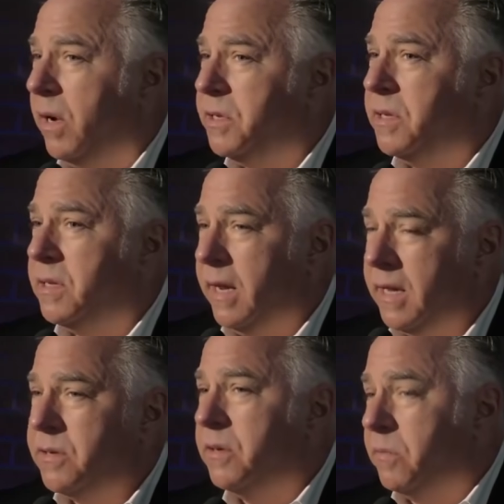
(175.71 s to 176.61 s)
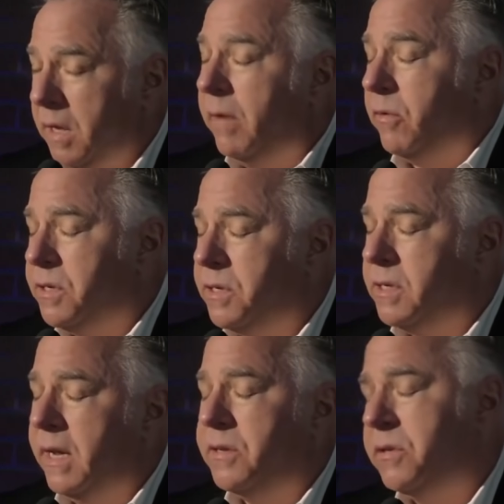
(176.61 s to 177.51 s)
questions and answers. We'll have
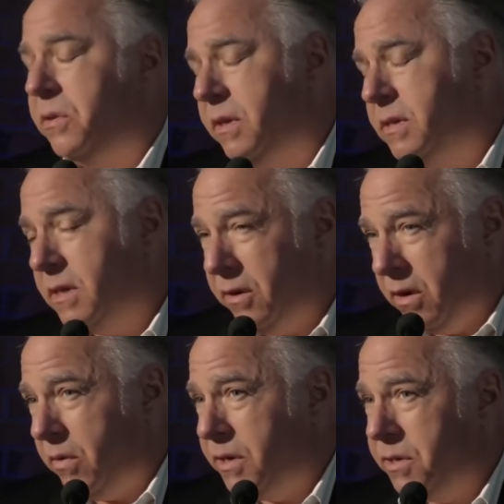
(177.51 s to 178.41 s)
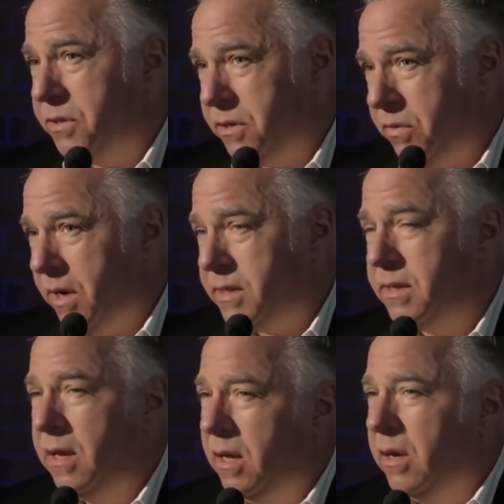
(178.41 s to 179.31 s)
questions and answers. You can send your questions to
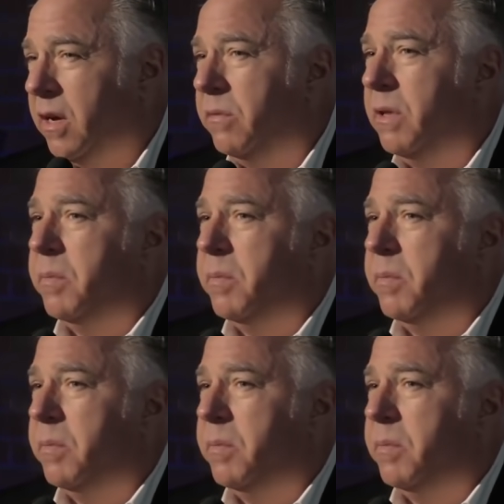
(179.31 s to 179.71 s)
us. We're going to